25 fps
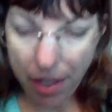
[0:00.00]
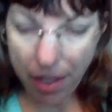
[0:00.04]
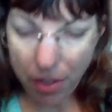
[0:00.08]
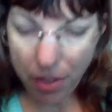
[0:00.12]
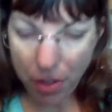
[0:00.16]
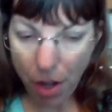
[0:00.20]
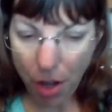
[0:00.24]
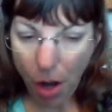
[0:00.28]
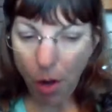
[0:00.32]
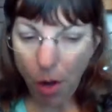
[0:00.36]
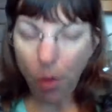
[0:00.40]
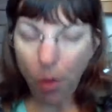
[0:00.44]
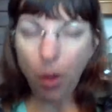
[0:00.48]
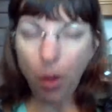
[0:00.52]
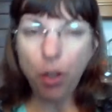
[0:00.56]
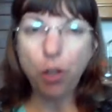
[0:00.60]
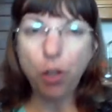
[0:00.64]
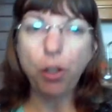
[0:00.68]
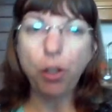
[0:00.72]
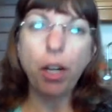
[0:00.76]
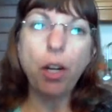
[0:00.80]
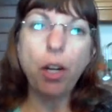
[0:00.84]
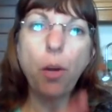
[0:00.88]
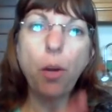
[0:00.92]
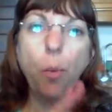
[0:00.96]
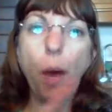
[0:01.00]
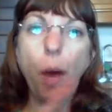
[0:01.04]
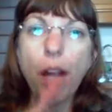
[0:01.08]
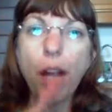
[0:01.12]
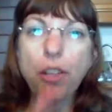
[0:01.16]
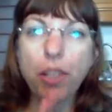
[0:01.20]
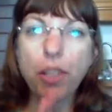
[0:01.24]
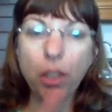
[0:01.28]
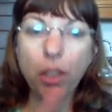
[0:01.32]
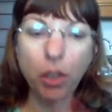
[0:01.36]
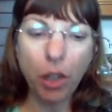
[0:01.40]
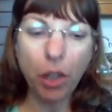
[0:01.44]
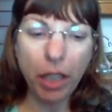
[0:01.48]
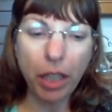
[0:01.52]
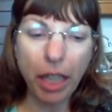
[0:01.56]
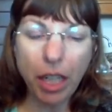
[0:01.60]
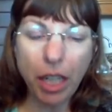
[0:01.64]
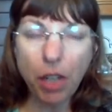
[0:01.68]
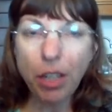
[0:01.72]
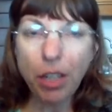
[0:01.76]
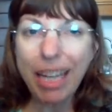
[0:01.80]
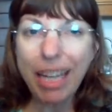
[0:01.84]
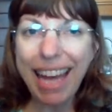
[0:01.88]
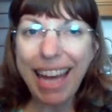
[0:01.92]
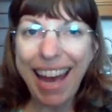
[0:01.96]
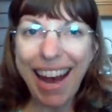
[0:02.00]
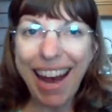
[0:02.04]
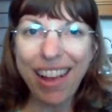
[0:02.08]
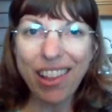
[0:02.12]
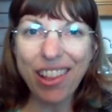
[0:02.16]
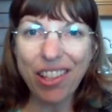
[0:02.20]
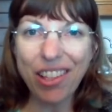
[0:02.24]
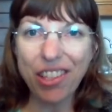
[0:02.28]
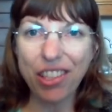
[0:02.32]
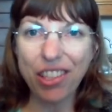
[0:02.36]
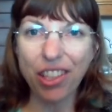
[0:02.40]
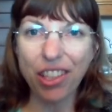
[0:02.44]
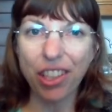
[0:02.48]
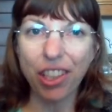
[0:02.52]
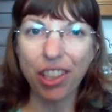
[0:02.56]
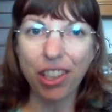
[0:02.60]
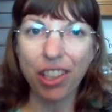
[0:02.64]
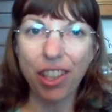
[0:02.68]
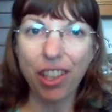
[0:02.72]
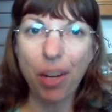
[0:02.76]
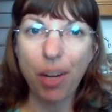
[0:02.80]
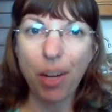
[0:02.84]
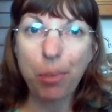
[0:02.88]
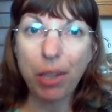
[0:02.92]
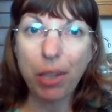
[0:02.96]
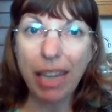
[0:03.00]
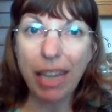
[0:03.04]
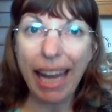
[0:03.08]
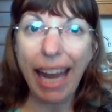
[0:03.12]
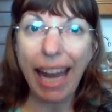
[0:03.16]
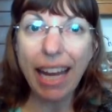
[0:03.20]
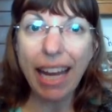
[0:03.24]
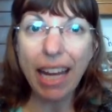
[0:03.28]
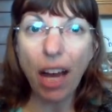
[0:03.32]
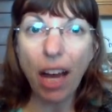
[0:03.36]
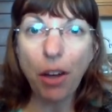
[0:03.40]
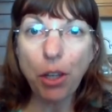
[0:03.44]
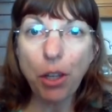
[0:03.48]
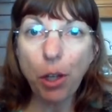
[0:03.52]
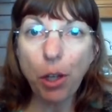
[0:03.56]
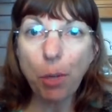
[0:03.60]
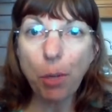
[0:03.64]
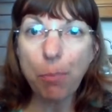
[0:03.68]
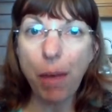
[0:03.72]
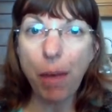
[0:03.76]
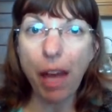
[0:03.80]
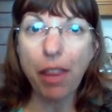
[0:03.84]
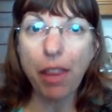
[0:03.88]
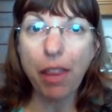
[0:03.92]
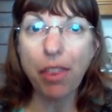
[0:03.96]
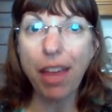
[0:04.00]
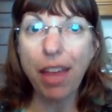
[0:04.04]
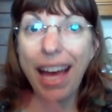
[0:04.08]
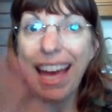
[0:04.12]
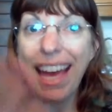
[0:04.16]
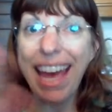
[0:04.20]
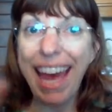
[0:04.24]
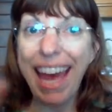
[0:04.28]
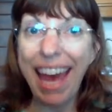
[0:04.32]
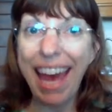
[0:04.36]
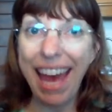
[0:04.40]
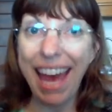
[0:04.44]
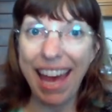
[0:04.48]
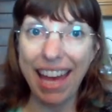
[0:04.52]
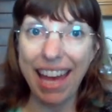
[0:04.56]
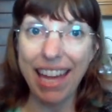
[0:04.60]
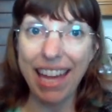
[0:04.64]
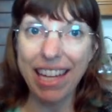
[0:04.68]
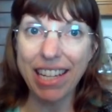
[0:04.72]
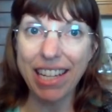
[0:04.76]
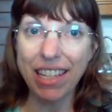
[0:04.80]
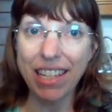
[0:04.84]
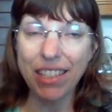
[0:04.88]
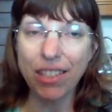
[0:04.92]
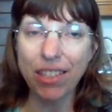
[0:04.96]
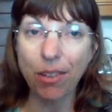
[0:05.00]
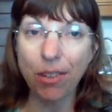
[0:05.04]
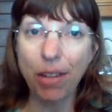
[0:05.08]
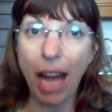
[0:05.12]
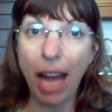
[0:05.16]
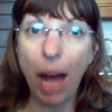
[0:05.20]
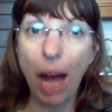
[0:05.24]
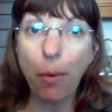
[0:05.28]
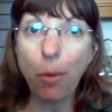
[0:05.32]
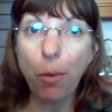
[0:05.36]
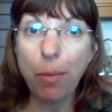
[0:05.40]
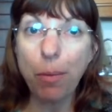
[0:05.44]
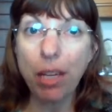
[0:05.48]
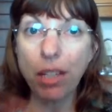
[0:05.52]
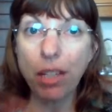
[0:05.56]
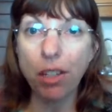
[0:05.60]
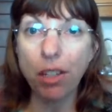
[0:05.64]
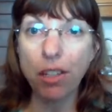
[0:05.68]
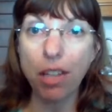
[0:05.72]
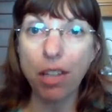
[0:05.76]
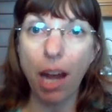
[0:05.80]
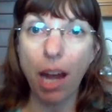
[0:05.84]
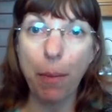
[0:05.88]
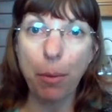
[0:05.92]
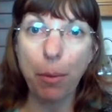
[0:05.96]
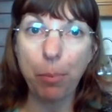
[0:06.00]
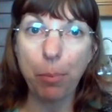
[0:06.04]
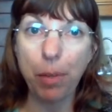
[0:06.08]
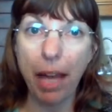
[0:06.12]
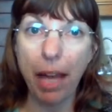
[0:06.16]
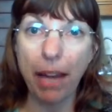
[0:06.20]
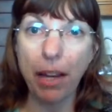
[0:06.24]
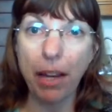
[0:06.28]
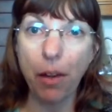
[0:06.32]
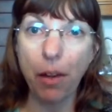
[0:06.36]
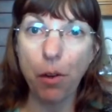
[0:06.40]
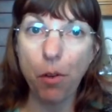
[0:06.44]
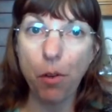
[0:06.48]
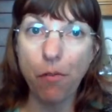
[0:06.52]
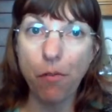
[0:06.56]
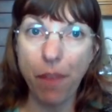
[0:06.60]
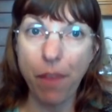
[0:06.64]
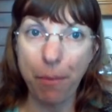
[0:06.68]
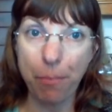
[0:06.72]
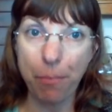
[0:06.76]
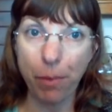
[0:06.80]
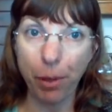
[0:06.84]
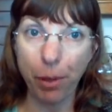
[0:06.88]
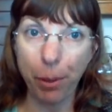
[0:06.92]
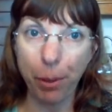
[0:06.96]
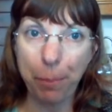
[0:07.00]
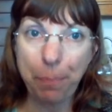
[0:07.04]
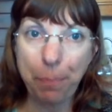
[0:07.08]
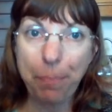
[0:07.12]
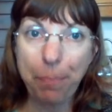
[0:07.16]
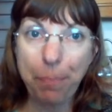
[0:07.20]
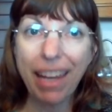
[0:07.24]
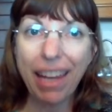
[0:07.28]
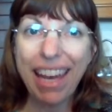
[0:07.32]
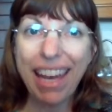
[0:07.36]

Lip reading: So you're going to want to look at your calendar, plan out your month ahead. So now would be a good time to plan out November.